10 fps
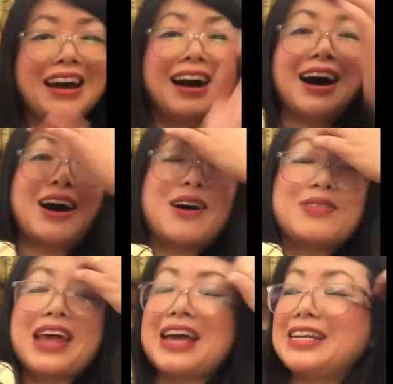Oh,
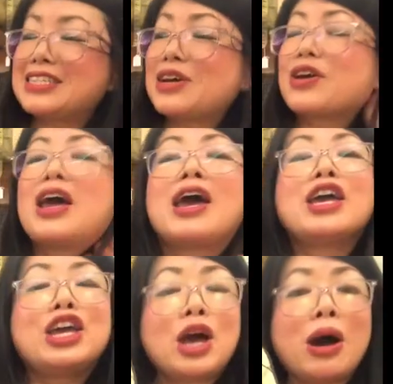that is so good.
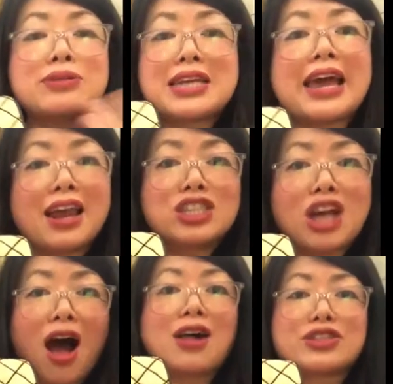You know, I was taking a
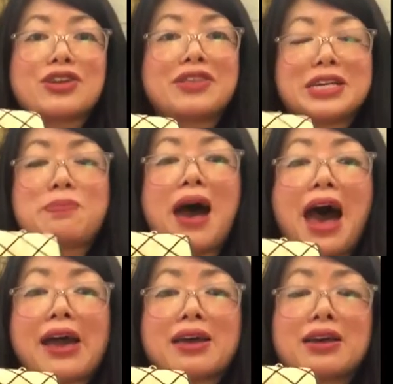chance on this
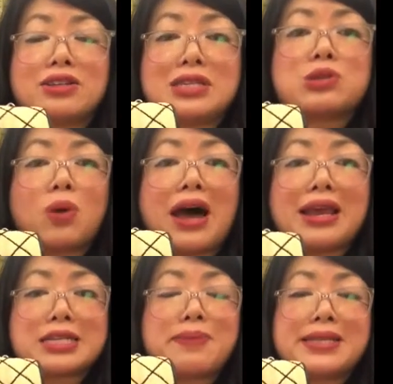bag because it was quite an
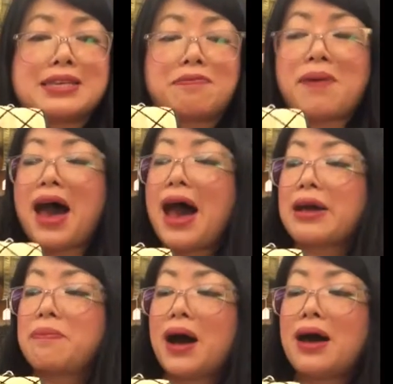expensive
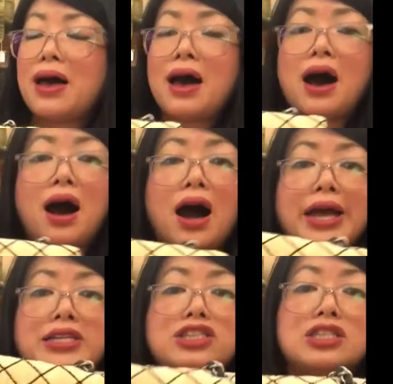bag, but
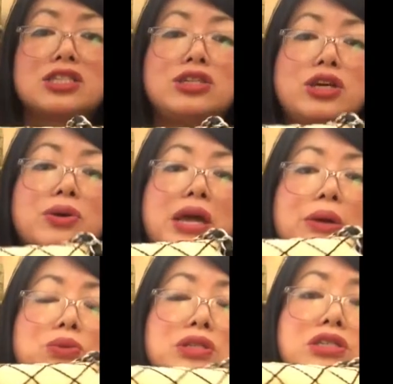I just knew
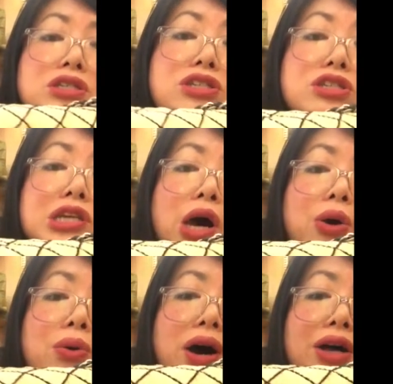it was just
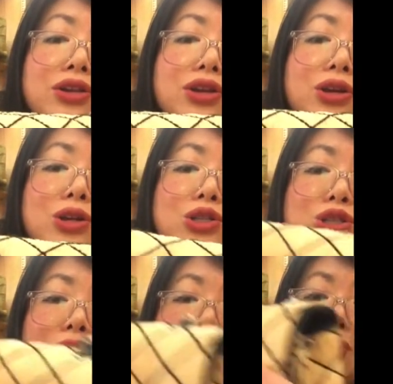so
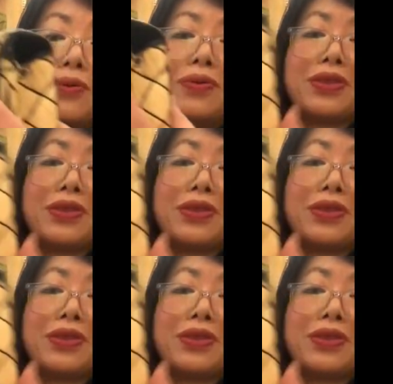unusual.